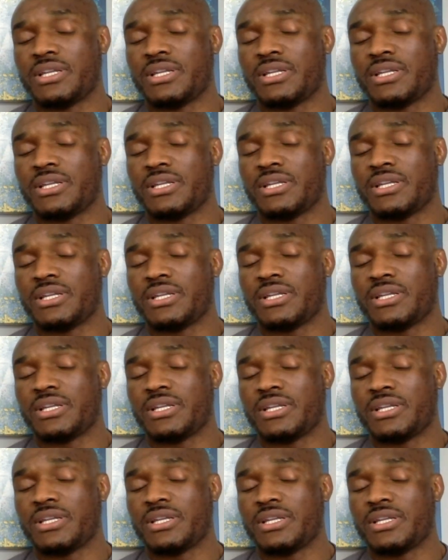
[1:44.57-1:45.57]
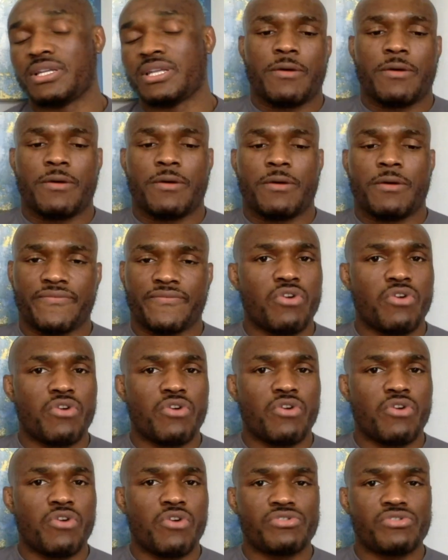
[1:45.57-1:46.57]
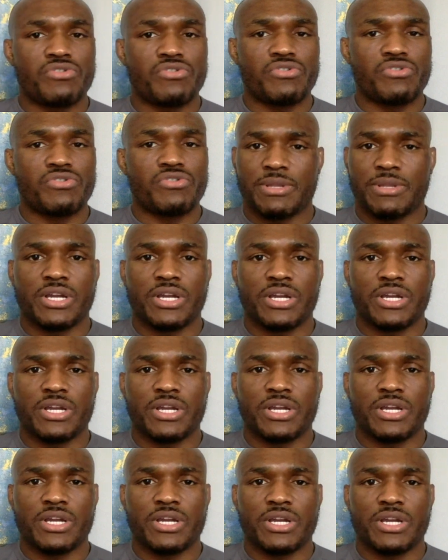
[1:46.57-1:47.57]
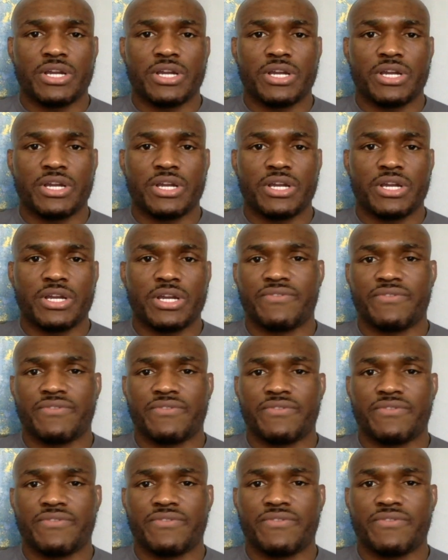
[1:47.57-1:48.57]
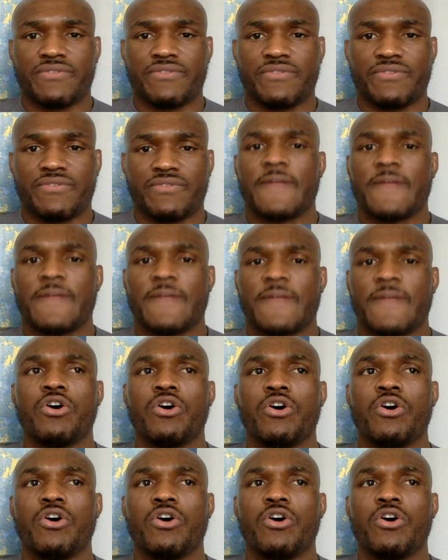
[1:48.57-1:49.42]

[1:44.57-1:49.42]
And there was a few coaches that I've been looking at for years that I know